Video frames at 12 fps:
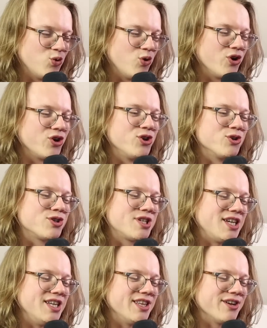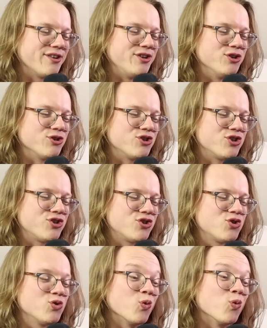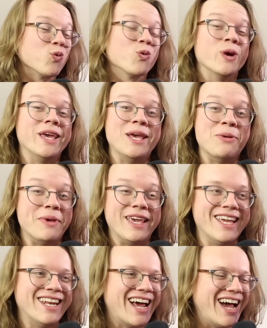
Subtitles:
Or you're sitting there and you're screaming at